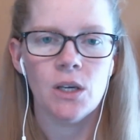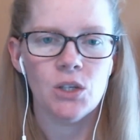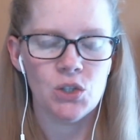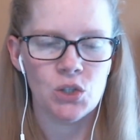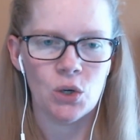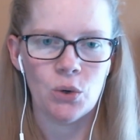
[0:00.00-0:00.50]

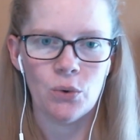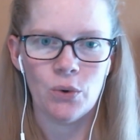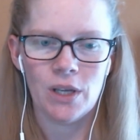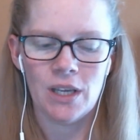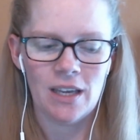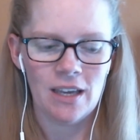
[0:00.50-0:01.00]
So
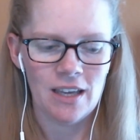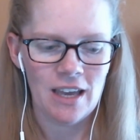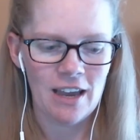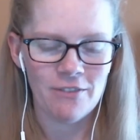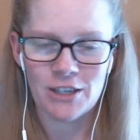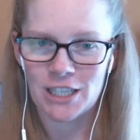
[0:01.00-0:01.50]

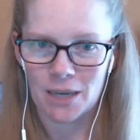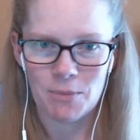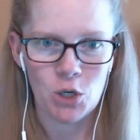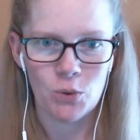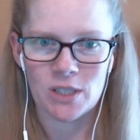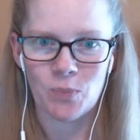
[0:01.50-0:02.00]
every time a
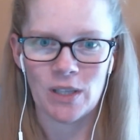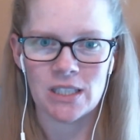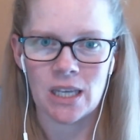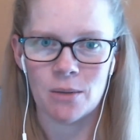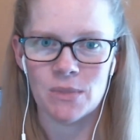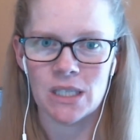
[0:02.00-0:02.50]
new expense
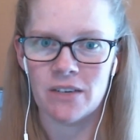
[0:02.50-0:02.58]
comes in,